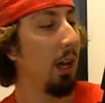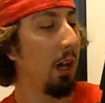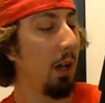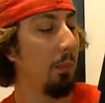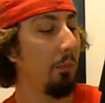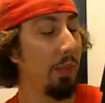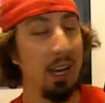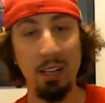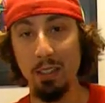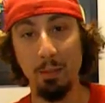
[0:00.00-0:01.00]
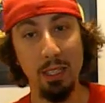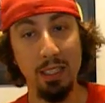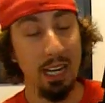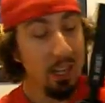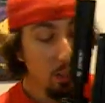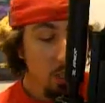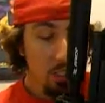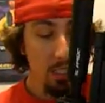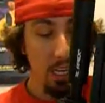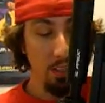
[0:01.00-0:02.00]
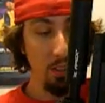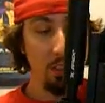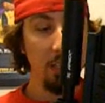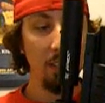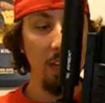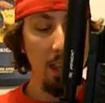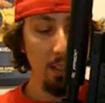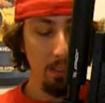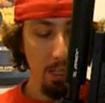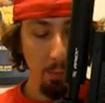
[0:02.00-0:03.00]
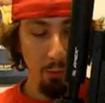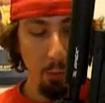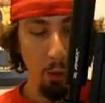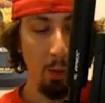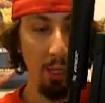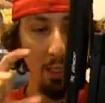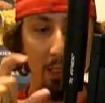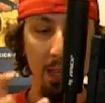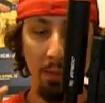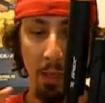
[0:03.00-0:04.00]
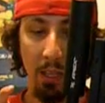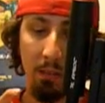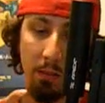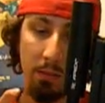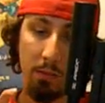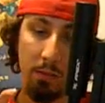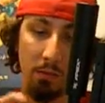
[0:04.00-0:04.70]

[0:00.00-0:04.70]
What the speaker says: It's going to be sick. And it looks sick. It looks like a silenced M4. I mean, it doesn't have the big